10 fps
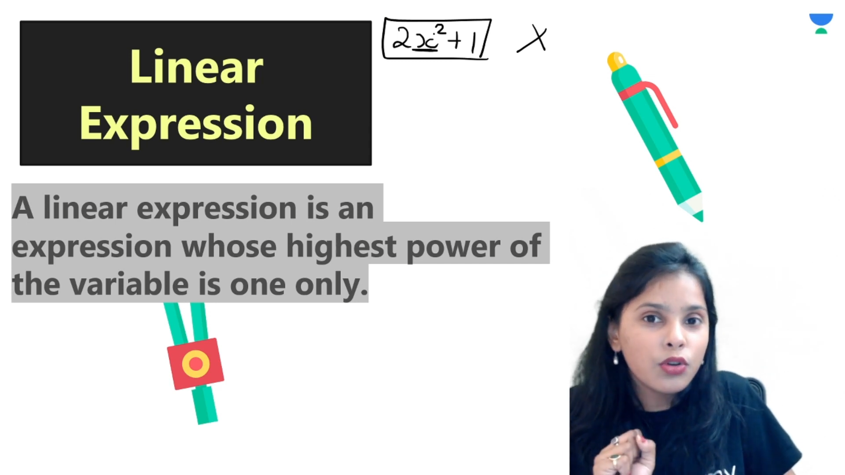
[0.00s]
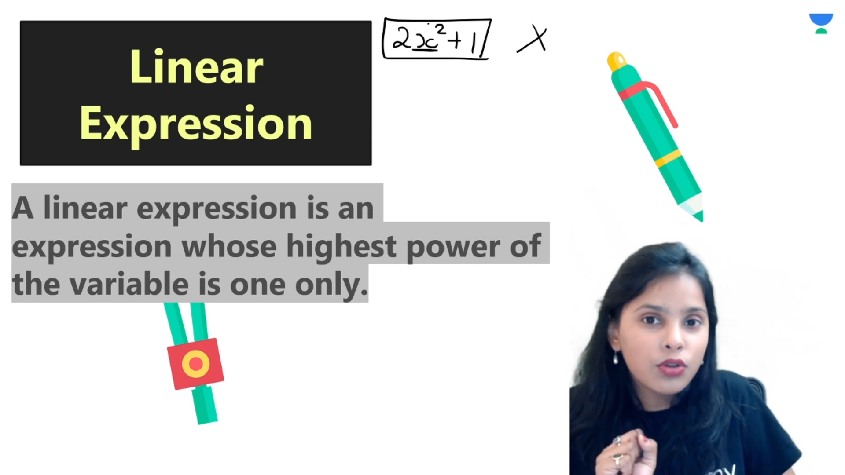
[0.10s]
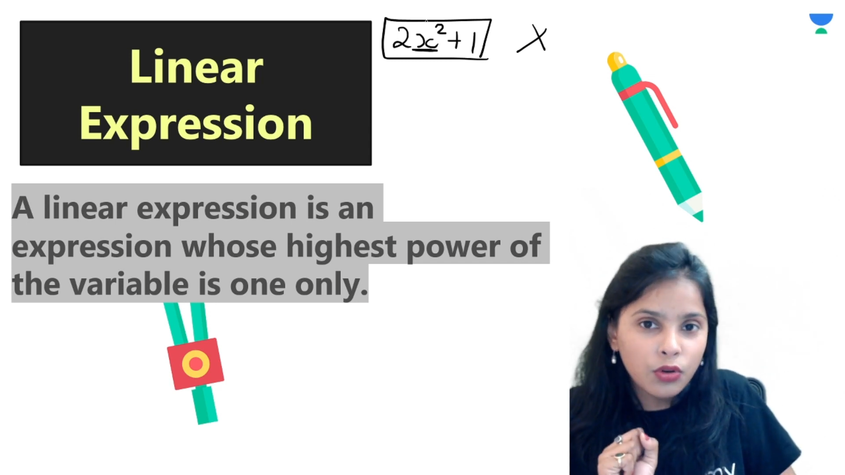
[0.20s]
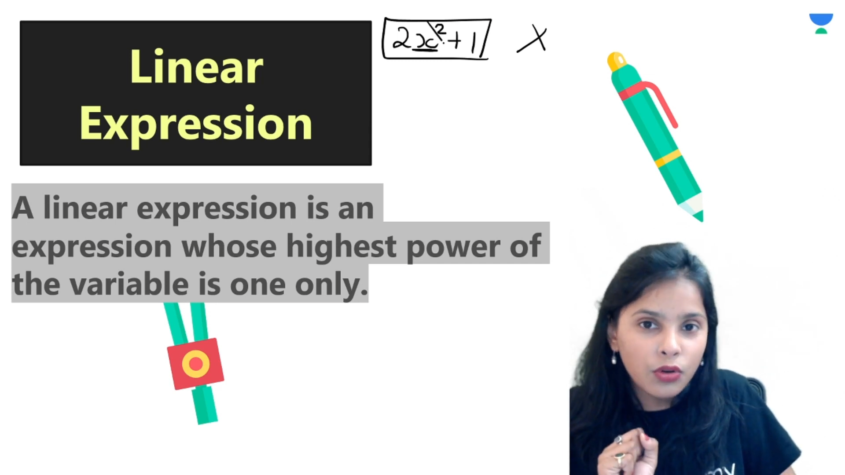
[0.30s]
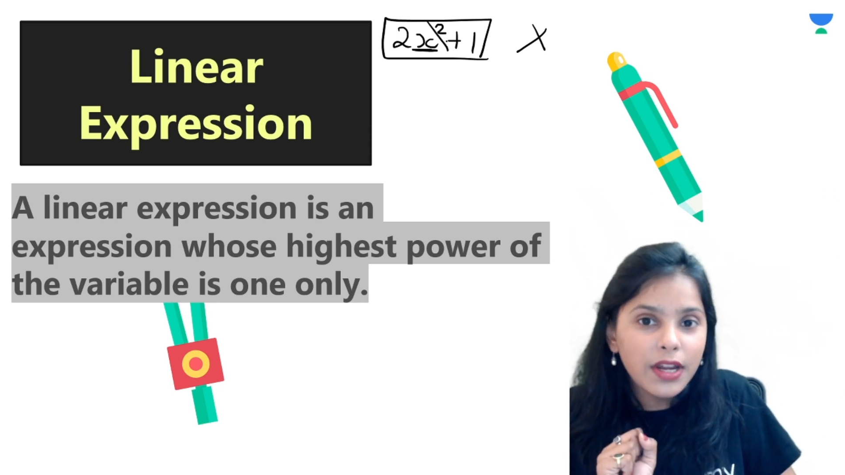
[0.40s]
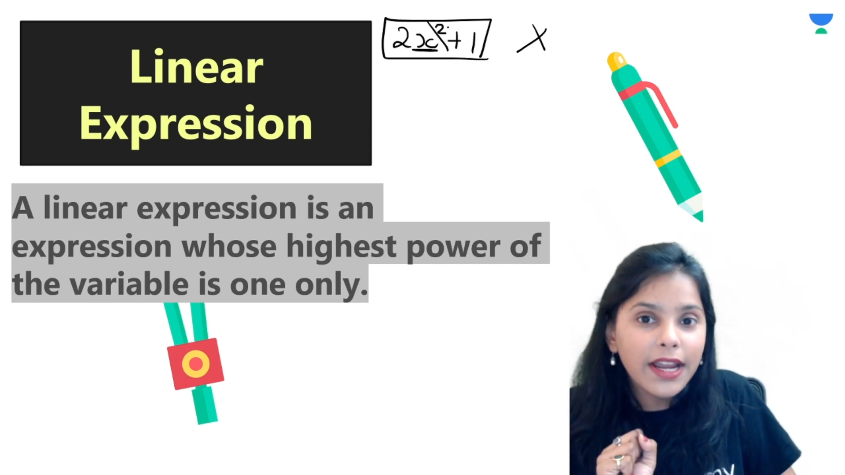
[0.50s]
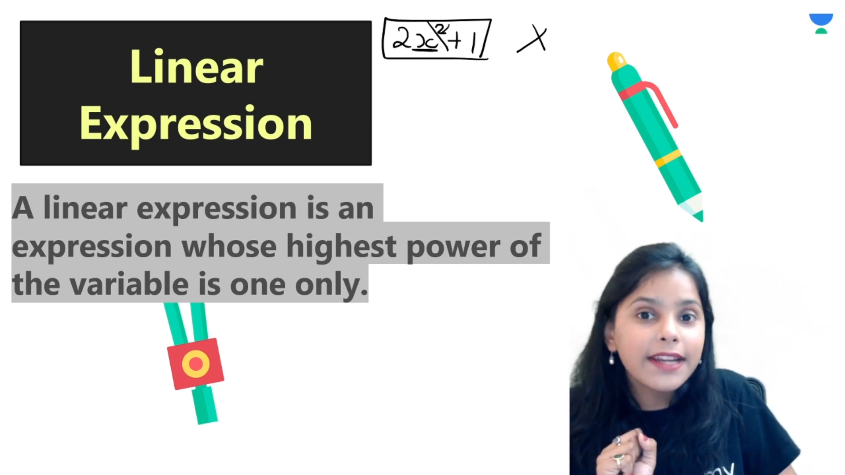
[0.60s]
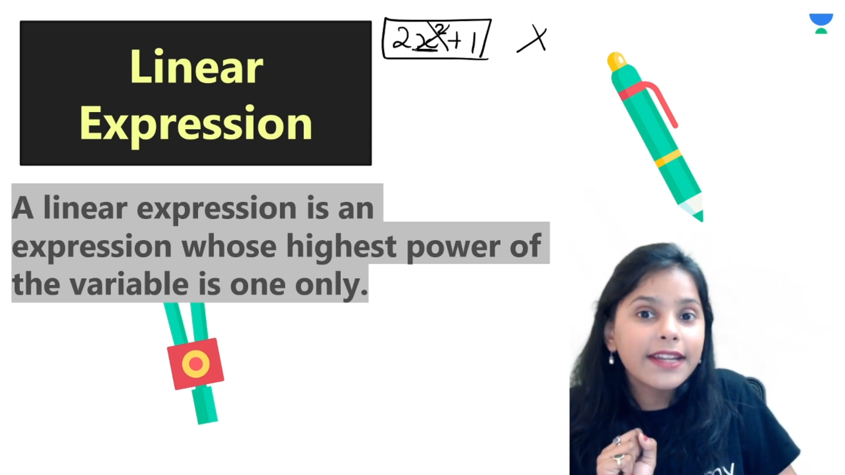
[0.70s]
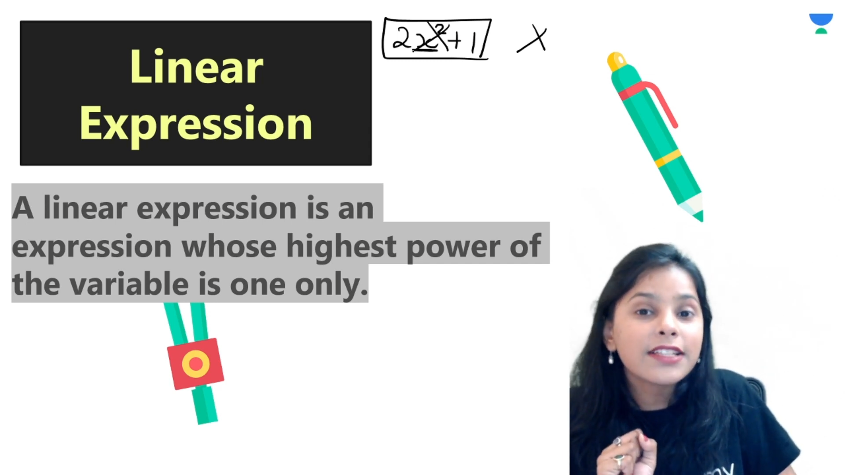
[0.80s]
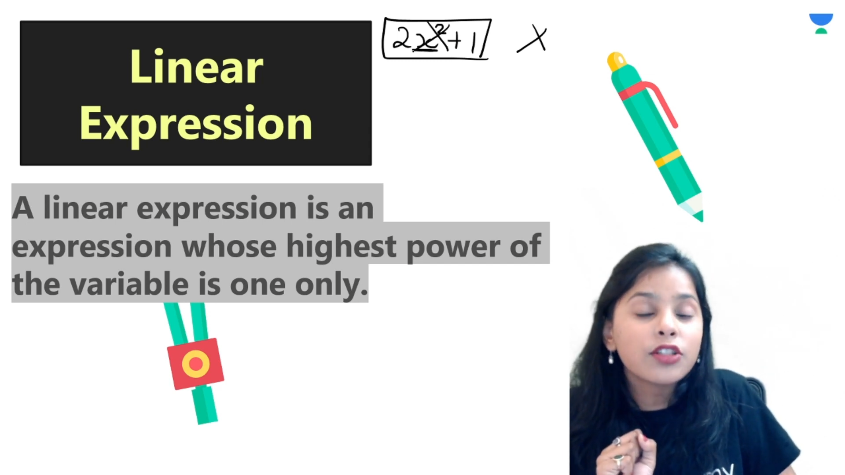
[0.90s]
So
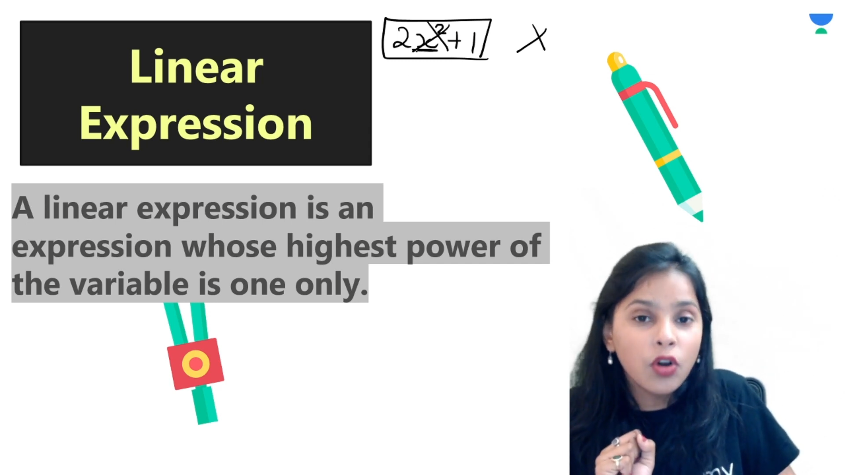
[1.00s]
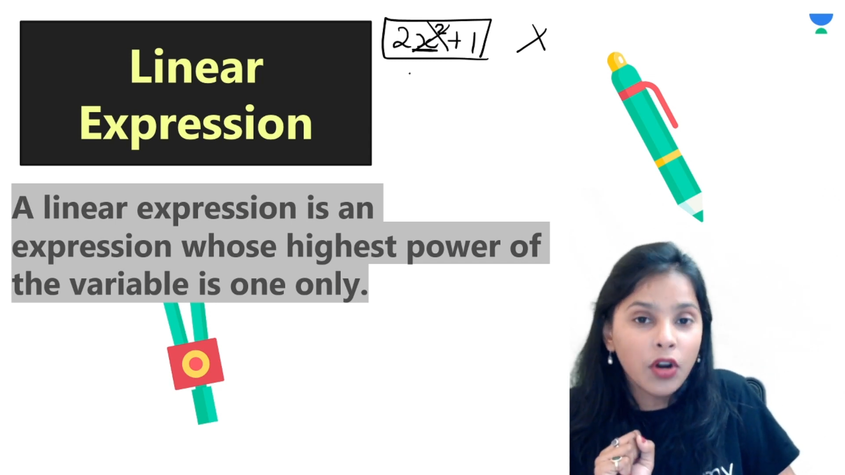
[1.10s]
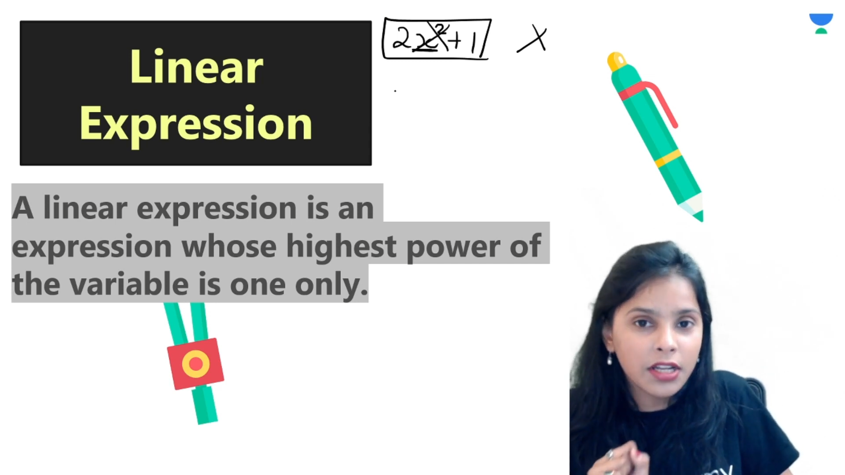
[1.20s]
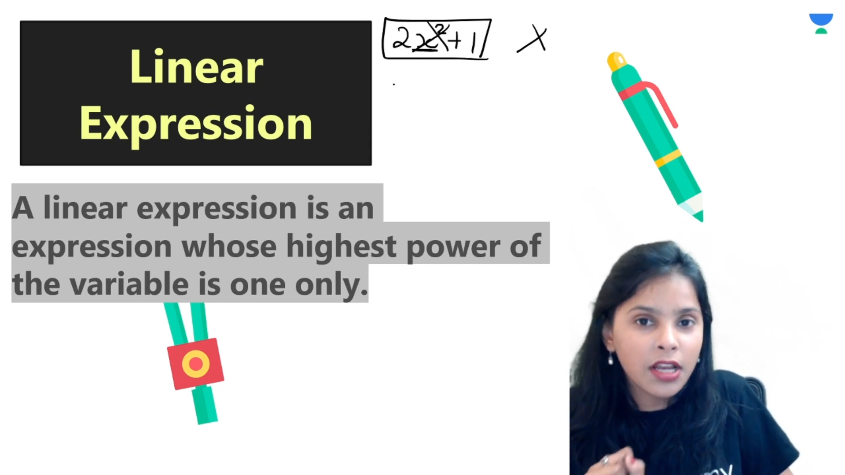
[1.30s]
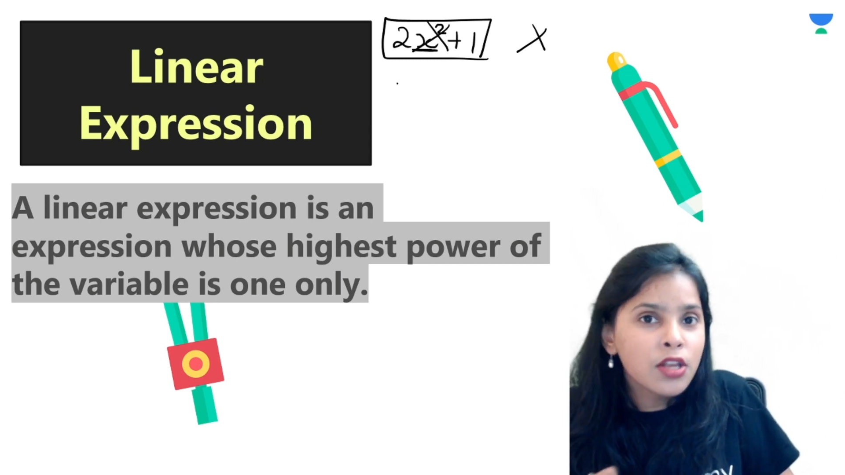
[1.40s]
it is not.